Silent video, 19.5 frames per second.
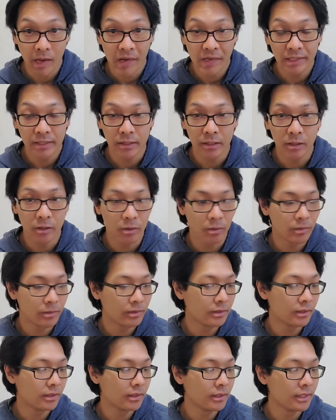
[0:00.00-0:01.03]
So
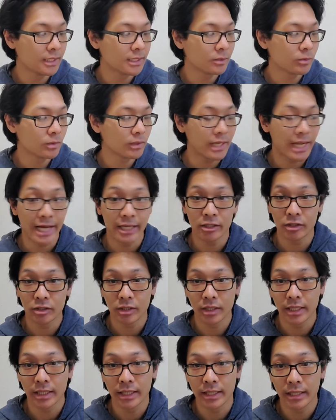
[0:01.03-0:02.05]
this one
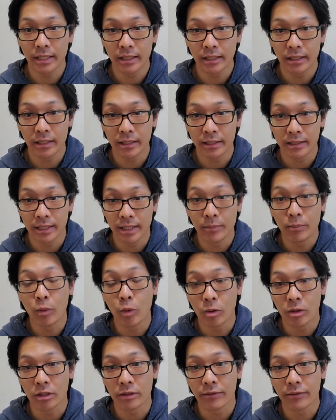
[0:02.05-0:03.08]
actually is
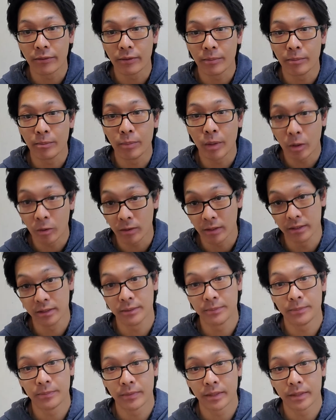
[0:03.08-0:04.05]
imported from Poland.